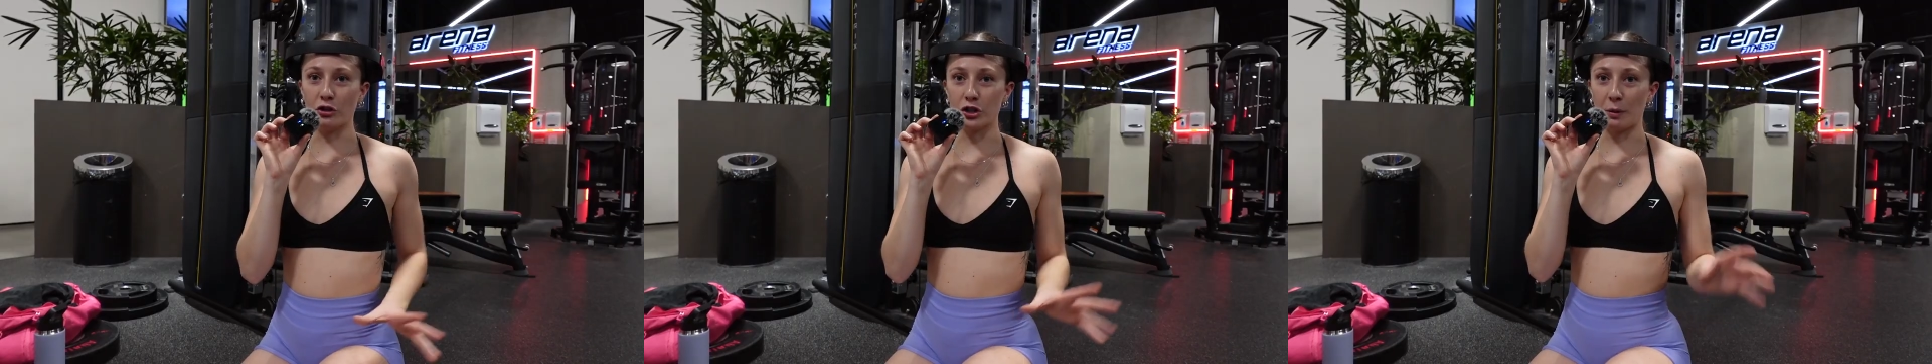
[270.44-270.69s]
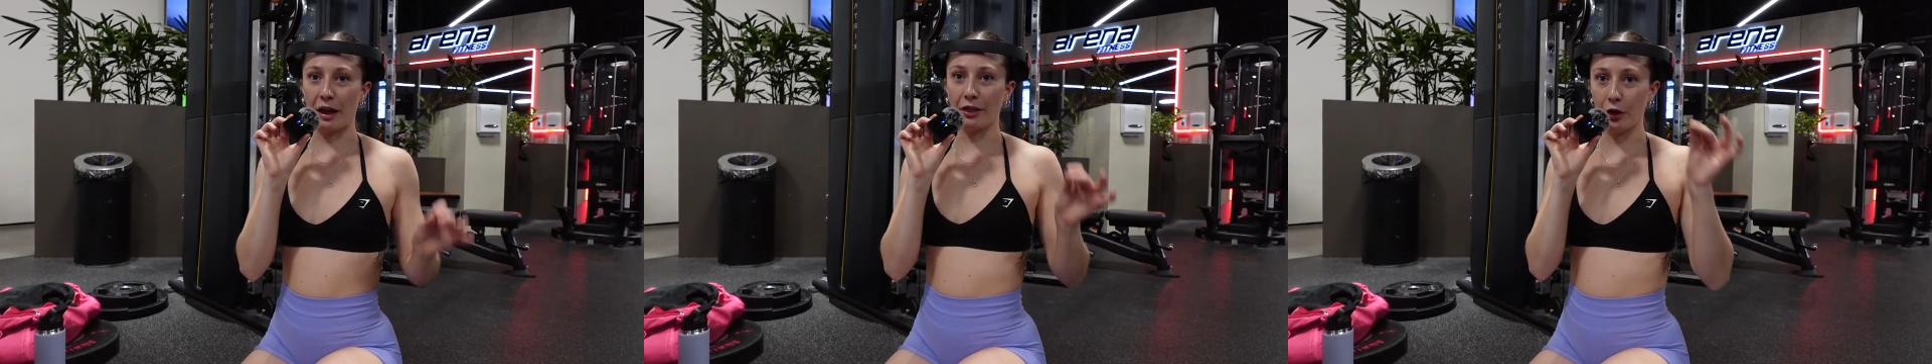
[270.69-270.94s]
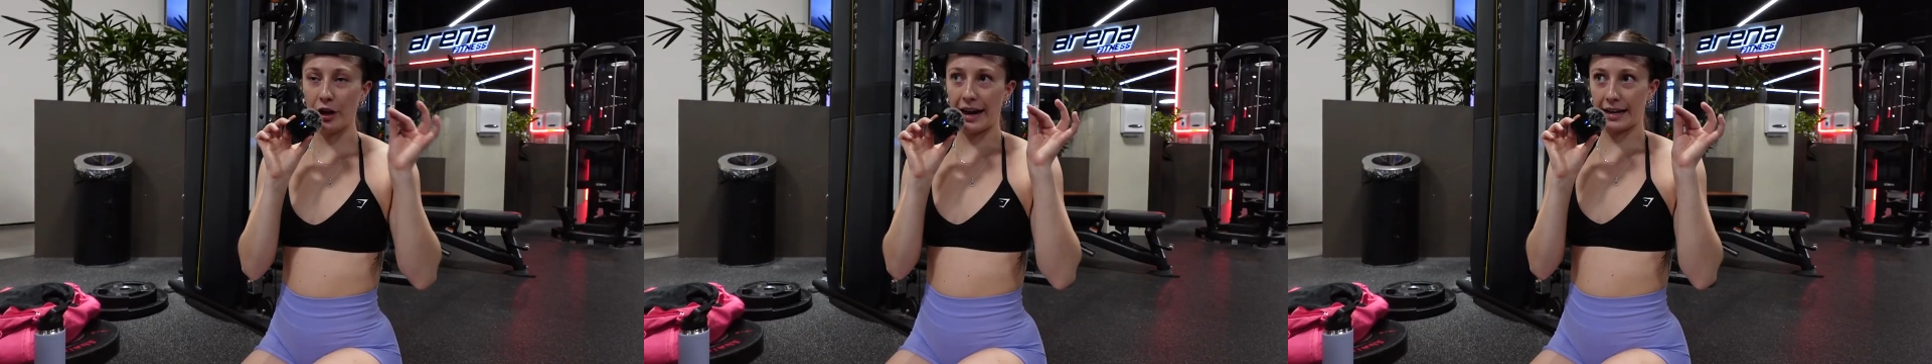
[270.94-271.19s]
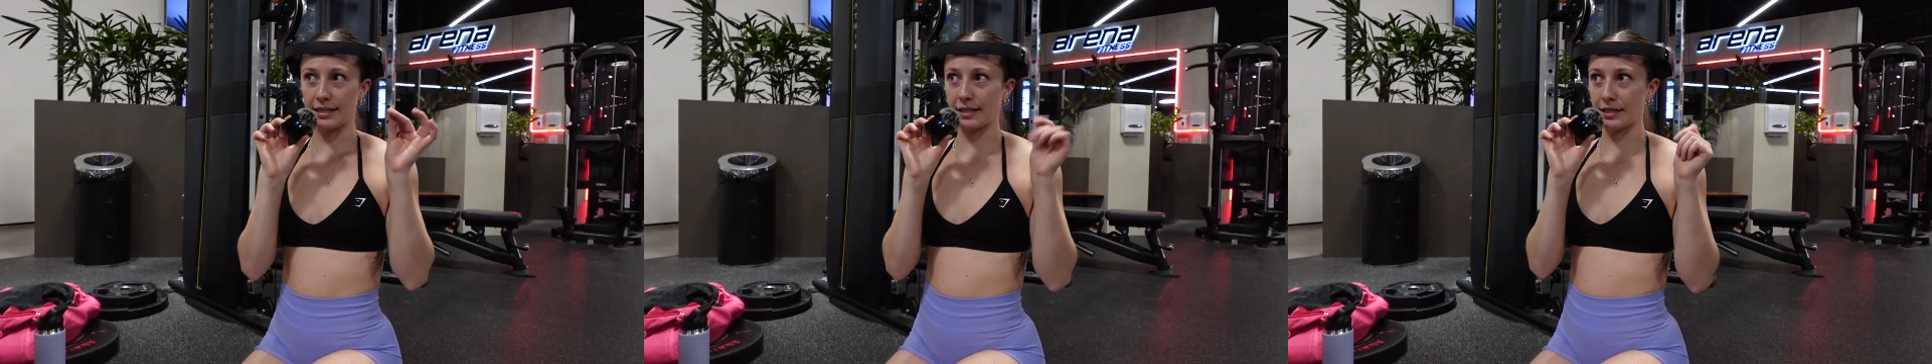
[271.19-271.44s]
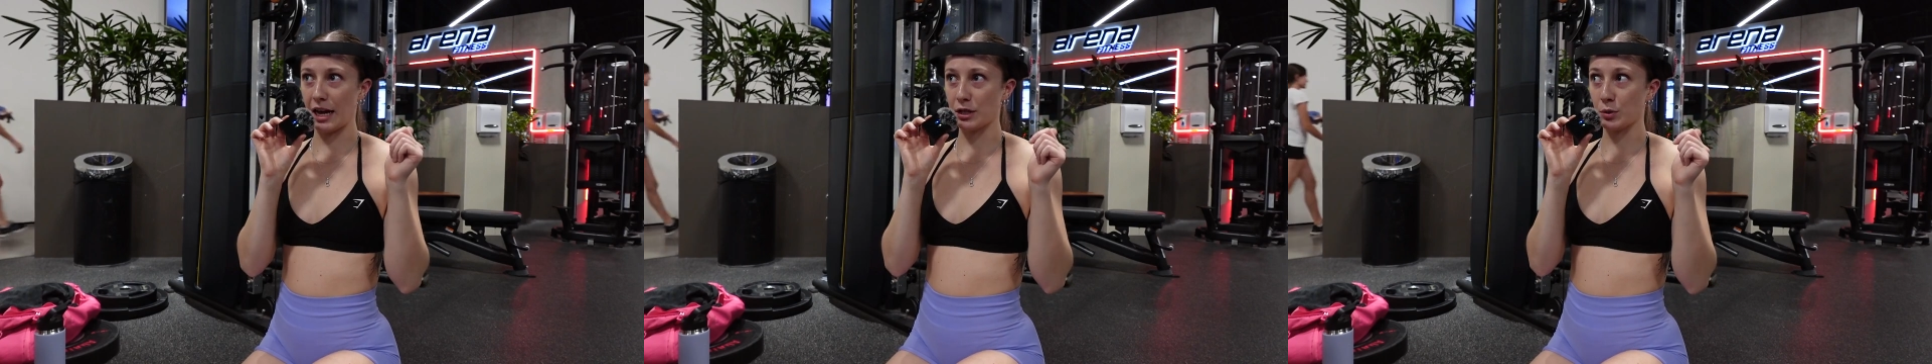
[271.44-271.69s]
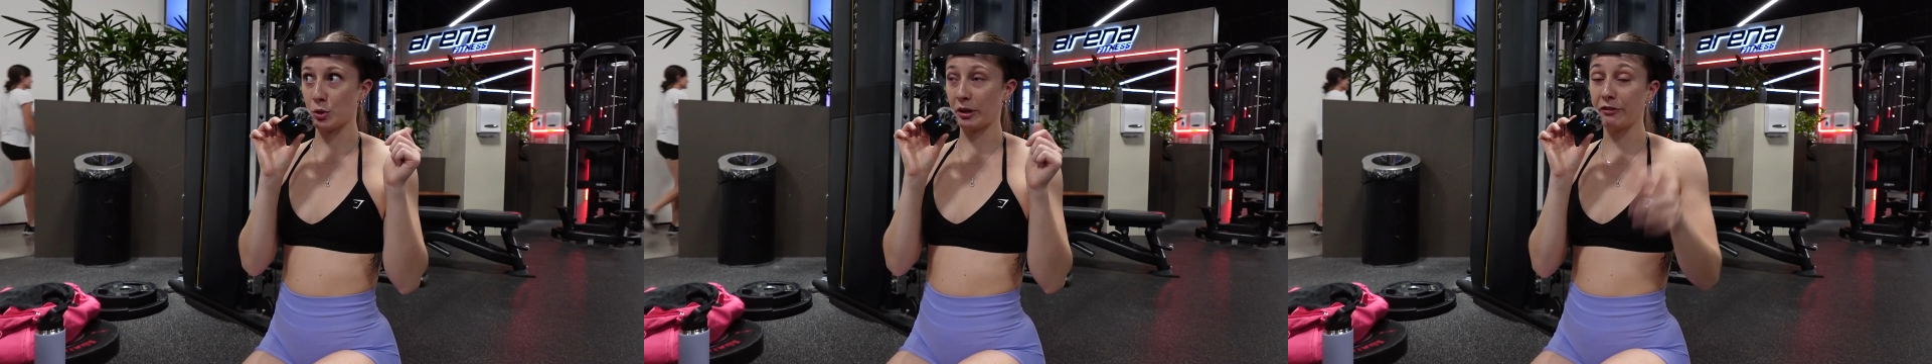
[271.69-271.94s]
into our third exercise,
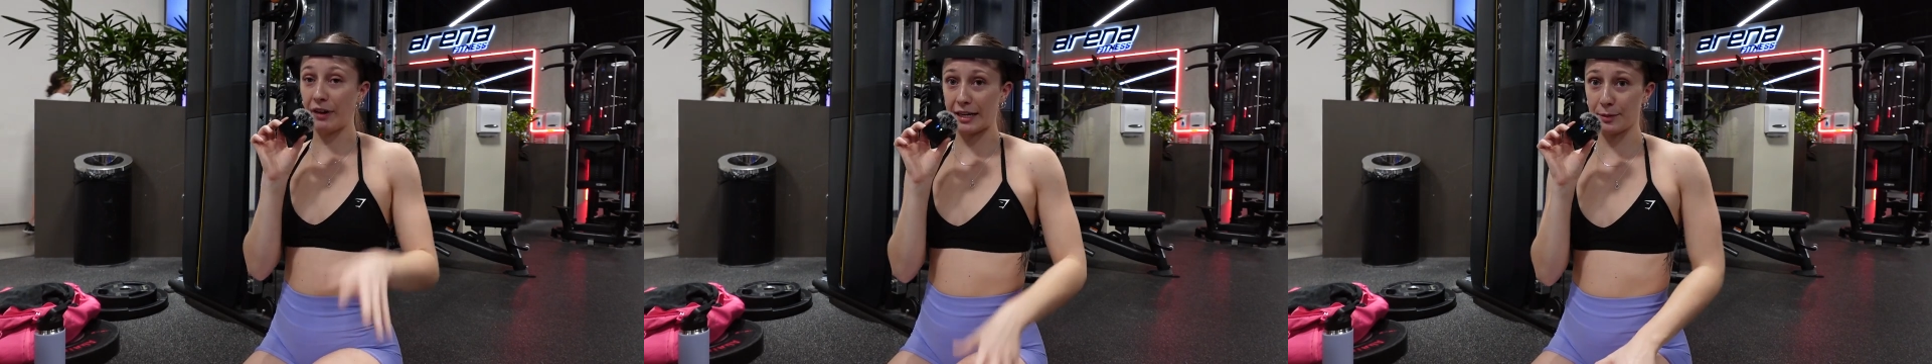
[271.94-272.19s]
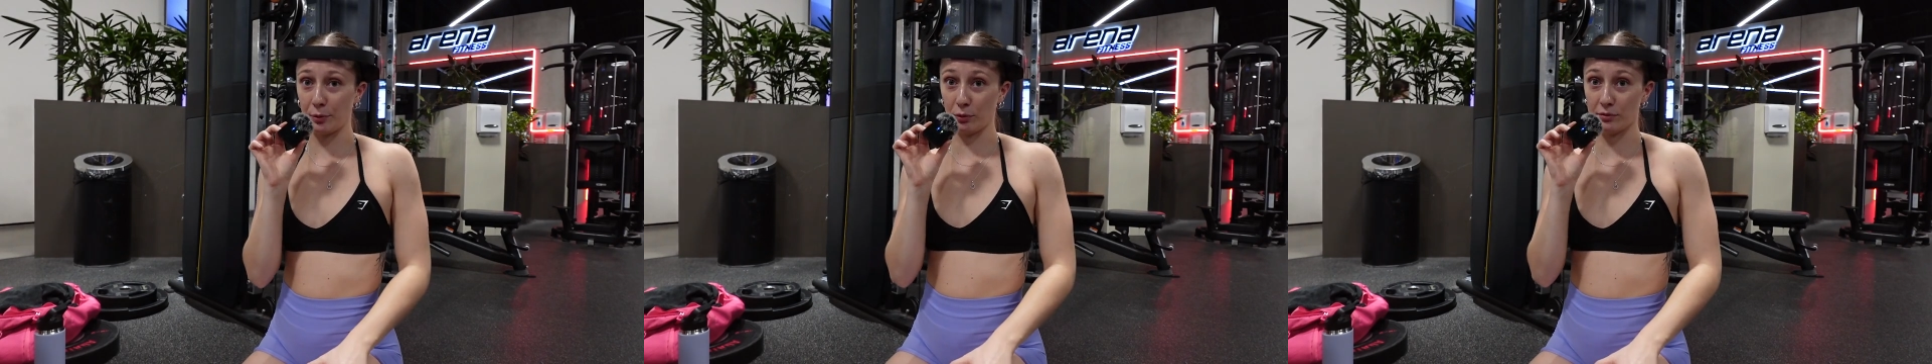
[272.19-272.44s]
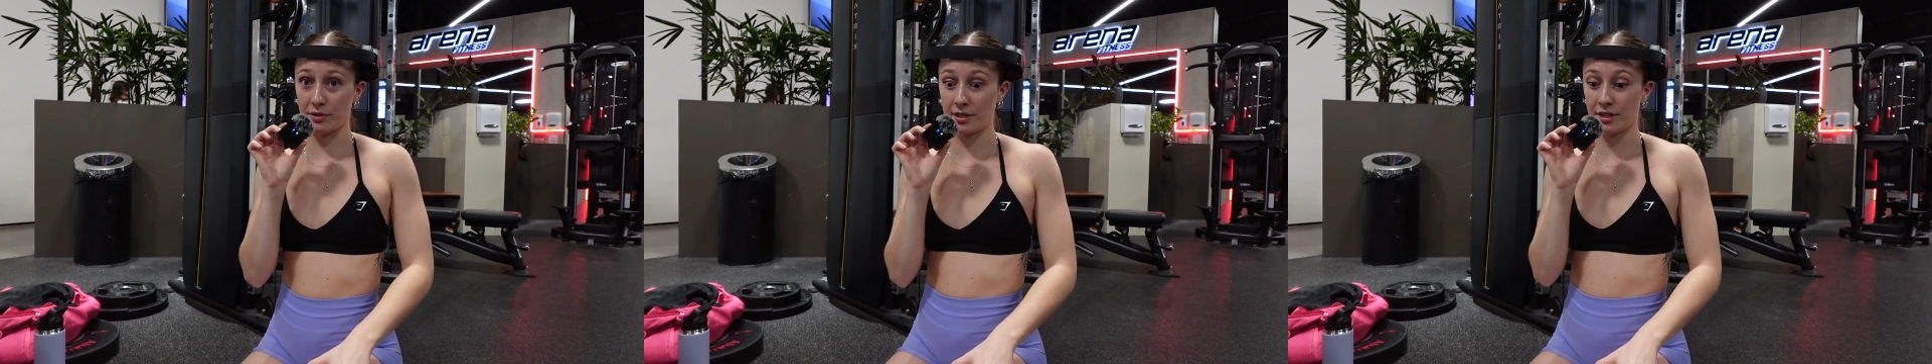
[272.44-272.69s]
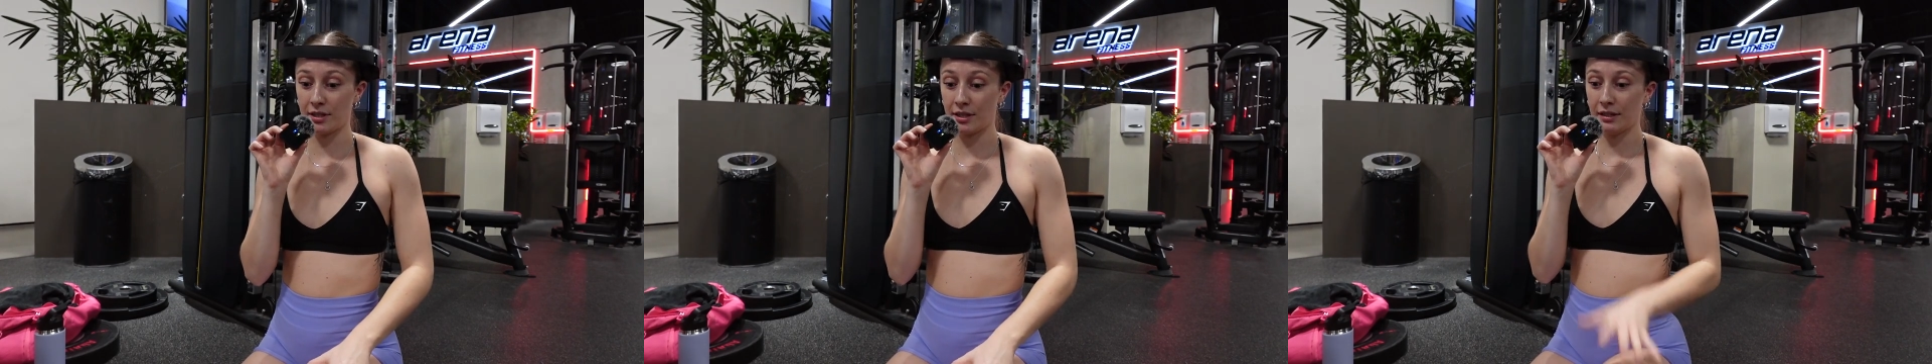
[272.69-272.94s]
we're doing face pulls.